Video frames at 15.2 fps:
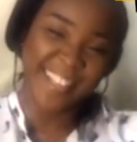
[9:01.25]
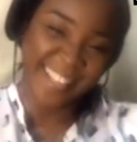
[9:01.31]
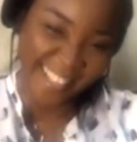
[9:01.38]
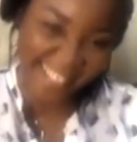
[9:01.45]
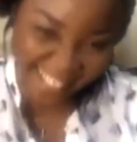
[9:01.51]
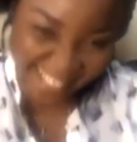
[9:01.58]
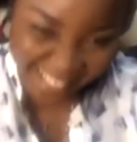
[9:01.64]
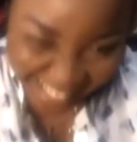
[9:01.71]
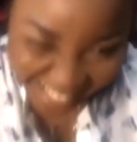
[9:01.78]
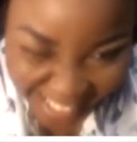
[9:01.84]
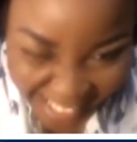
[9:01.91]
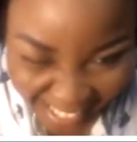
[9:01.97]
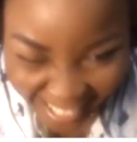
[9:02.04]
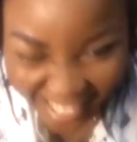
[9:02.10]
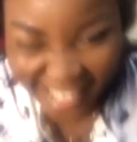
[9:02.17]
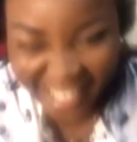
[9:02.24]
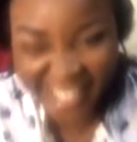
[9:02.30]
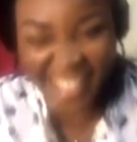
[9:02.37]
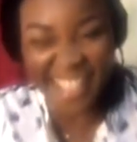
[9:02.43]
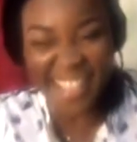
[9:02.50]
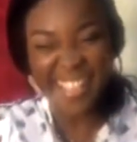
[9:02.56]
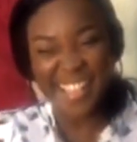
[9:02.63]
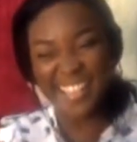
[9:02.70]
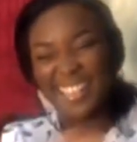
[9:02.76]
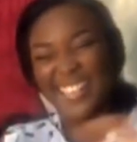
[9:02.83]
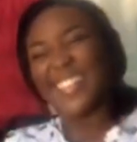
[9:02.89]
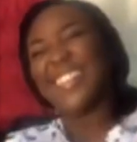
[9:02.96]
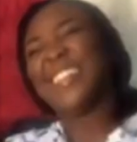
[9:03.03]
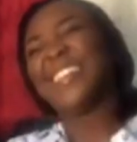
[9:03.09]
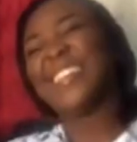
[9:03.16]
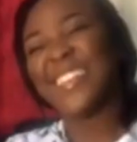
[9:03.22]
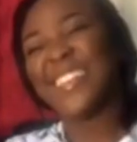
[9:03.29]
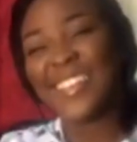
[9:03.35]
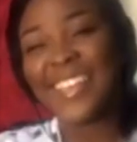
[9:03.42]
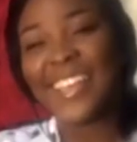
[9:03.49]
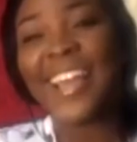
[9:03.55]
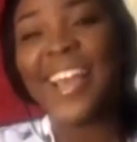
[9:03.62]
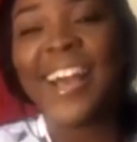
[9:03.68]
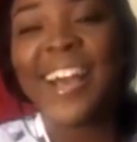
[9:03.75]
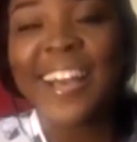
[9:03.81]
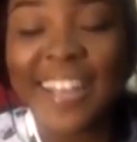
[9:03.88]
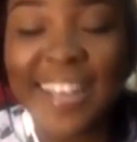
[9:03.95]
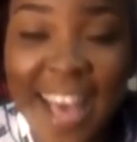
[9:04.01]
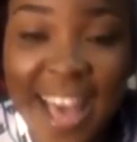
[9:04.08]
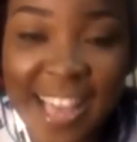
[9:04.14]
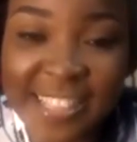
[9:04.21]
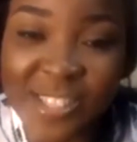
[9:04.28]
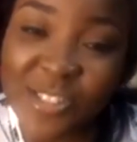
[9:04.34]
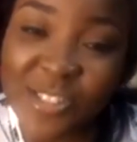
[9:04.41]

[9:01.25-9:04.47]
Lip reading: You should see Roy on set, and when he smiles